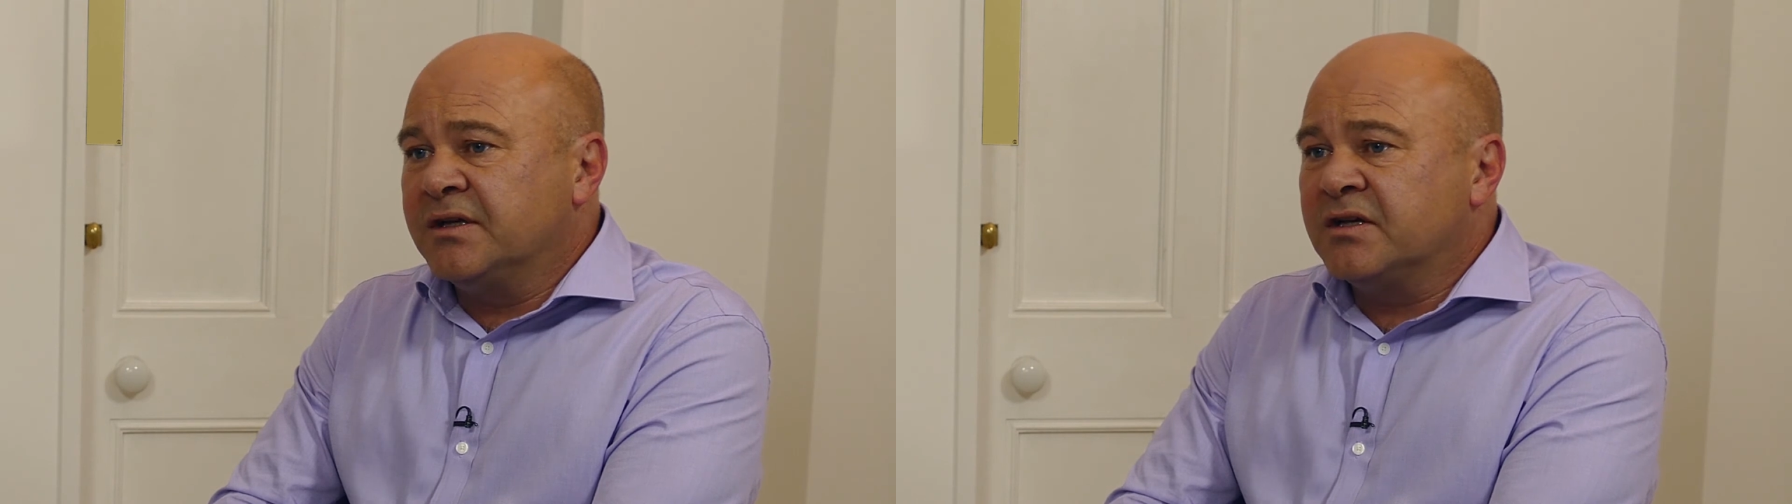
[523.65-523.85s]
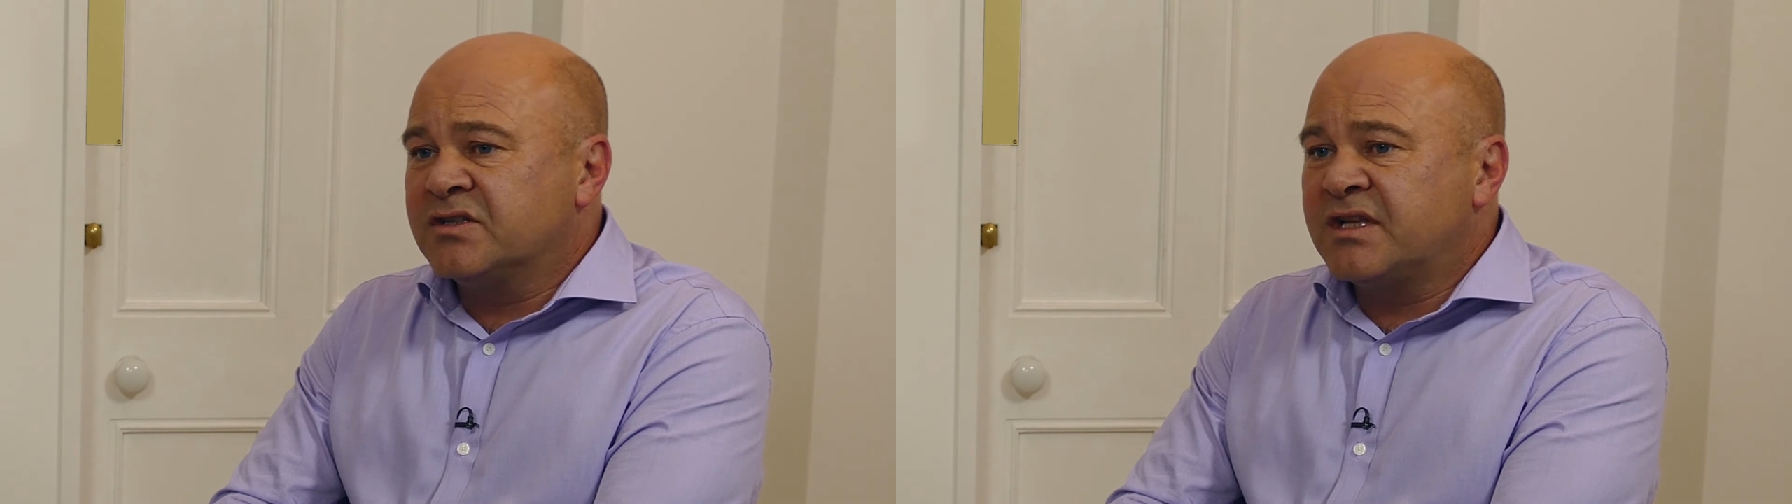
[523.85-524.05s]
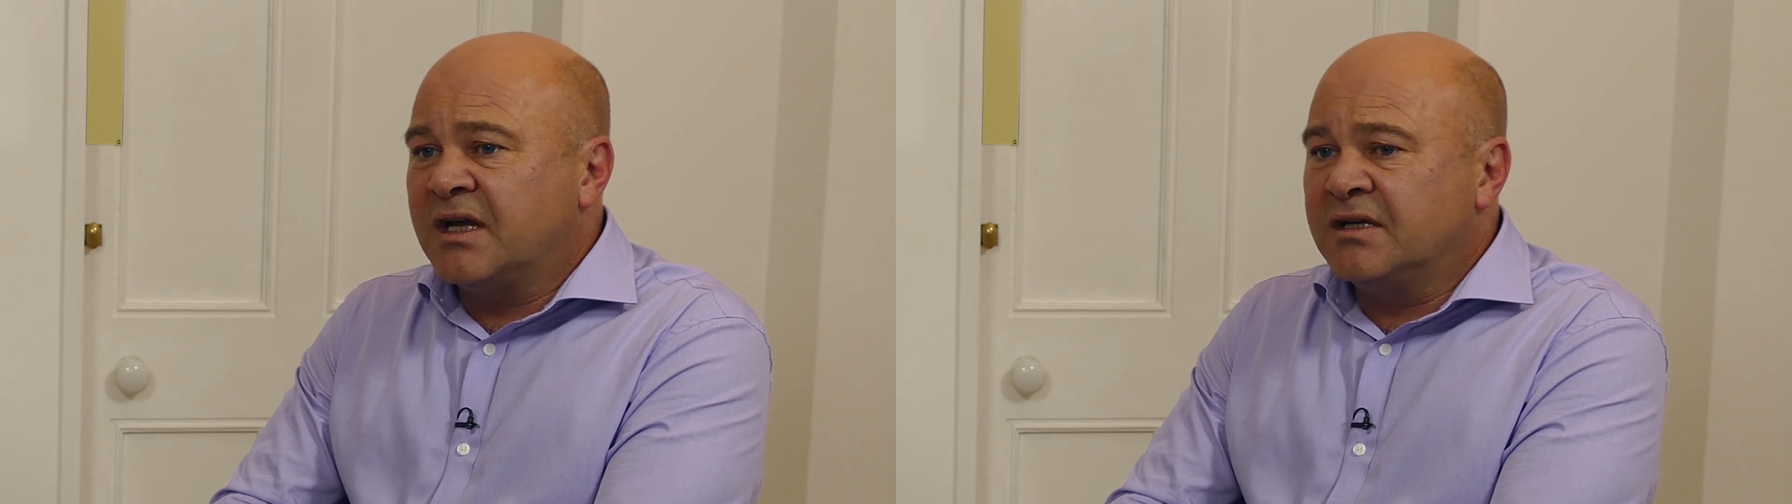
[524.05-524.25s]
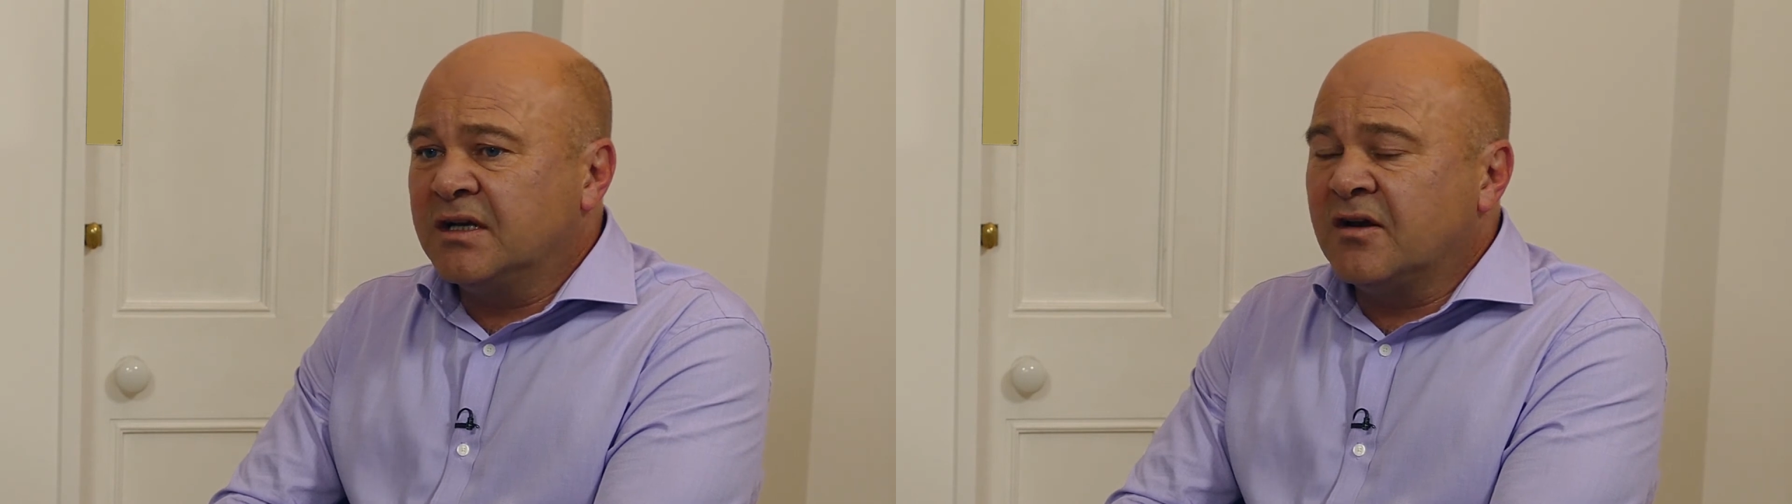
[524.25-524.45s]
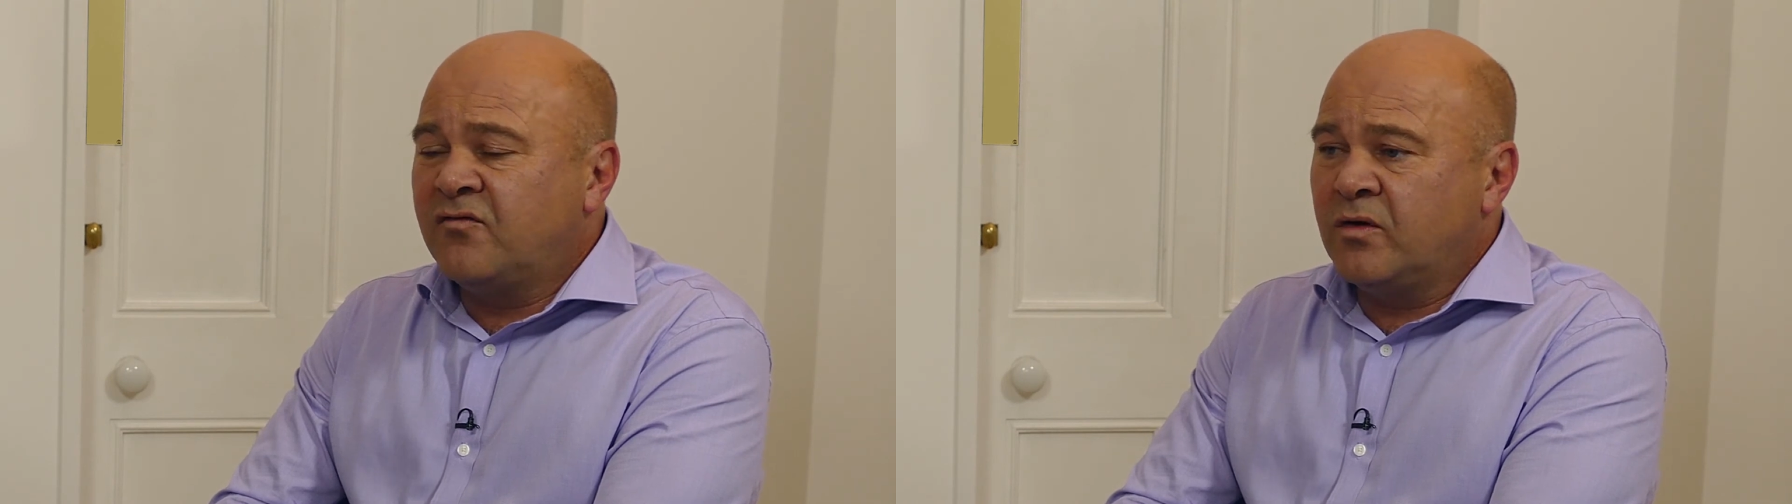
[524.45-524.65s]

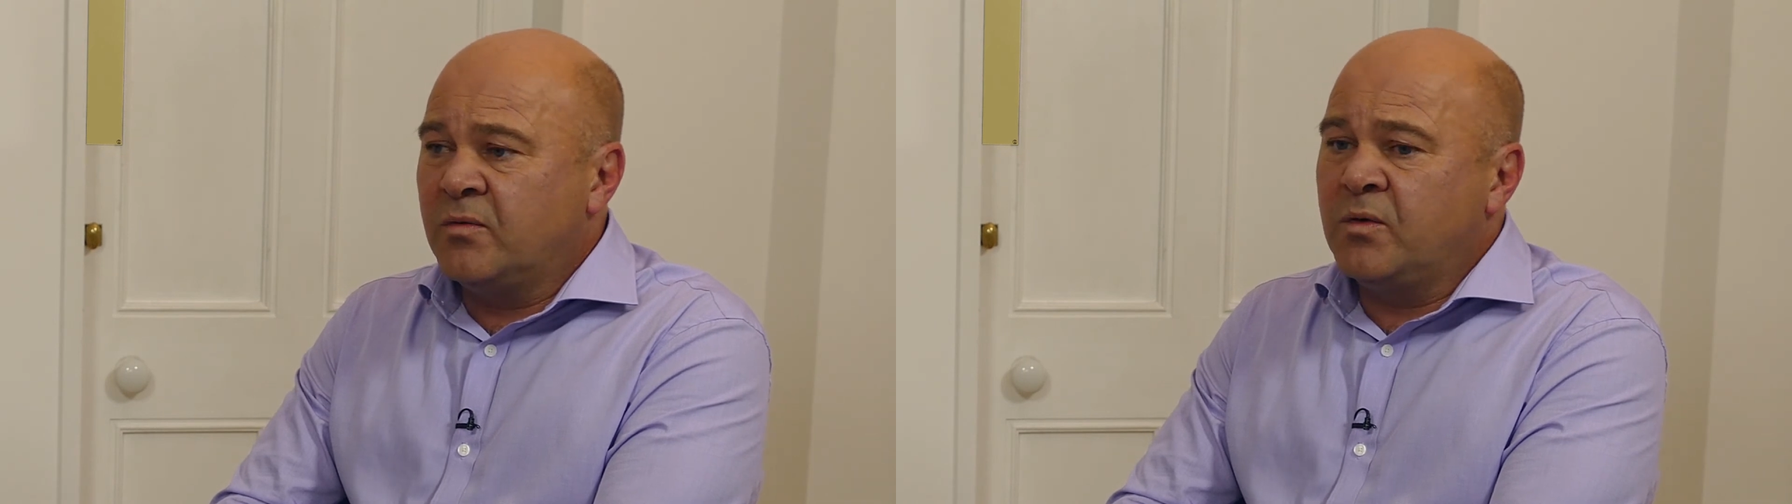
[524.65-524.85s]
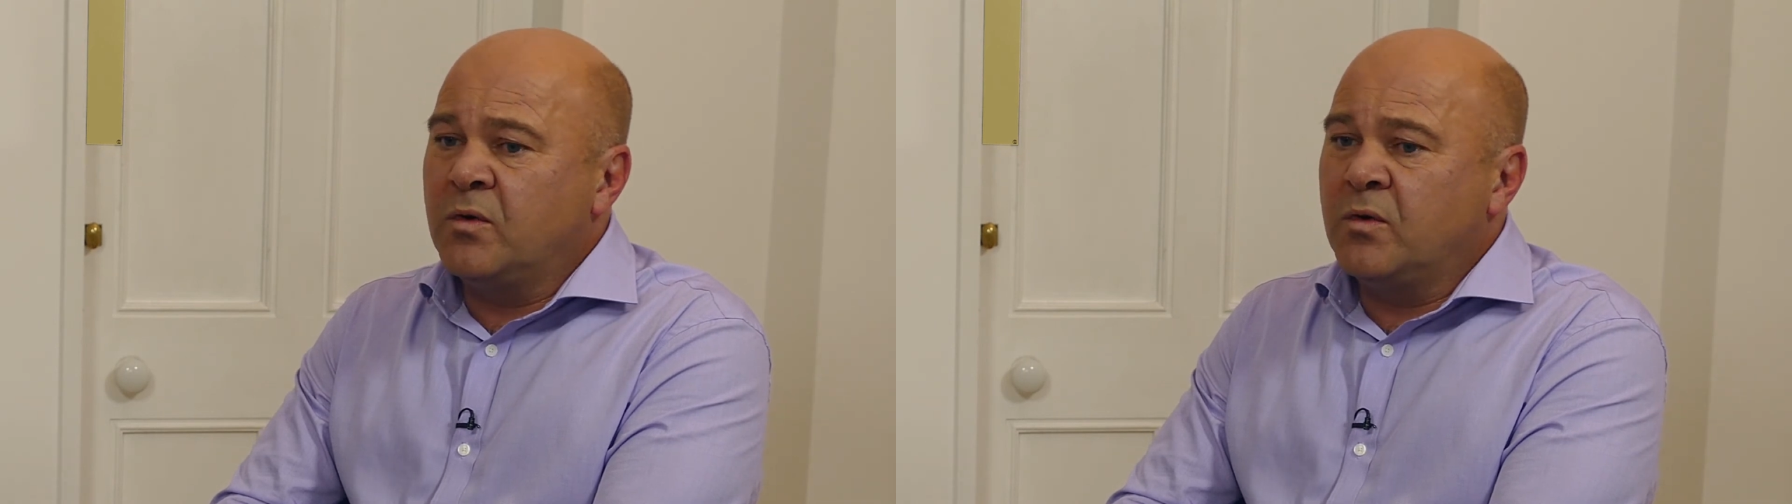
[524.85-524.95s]
understanding of where we